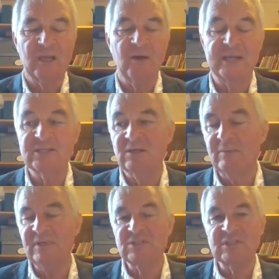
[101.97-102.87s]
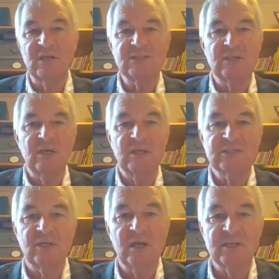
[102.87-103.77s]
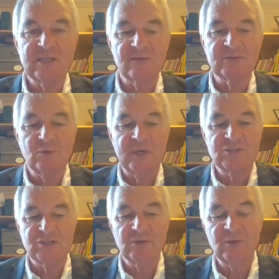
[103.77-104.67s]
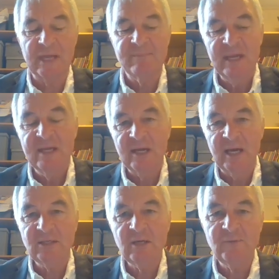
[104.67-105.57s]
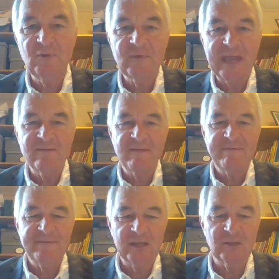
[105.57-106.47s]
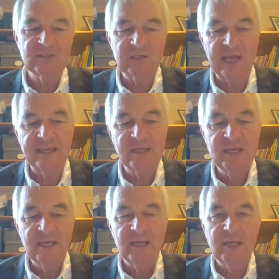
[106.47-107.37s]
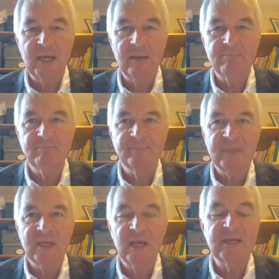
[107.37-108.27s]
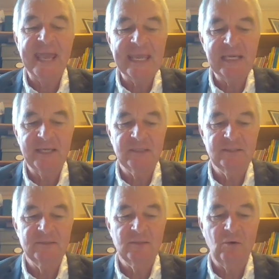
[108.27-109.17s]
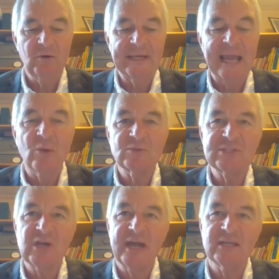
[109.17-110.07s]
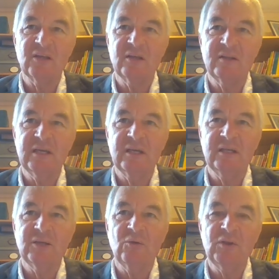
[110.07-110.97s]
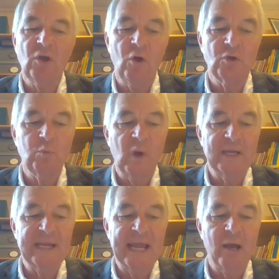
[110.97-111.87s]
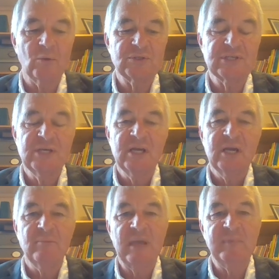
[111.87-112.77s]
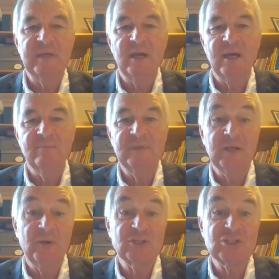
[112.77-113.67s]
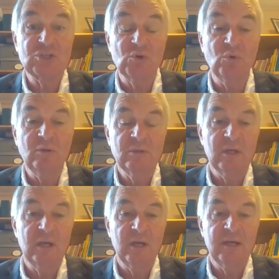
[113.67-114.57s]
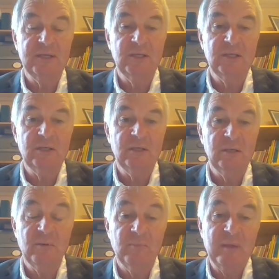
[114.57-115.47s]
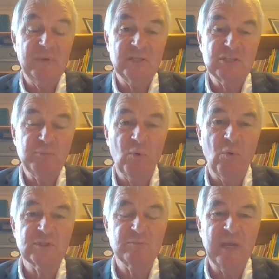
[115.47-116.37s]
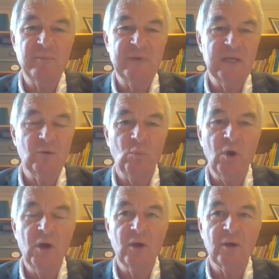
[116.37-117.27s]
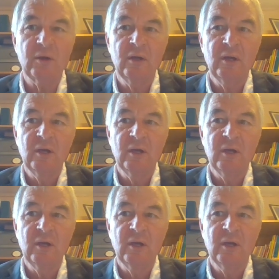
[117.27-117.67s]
All right, so let me just ask ourselves a question, okay? I don't know if you've ever felt like an alien or an outsider, the odd one out. Maybe, in school, maybe in sports, maybe in work,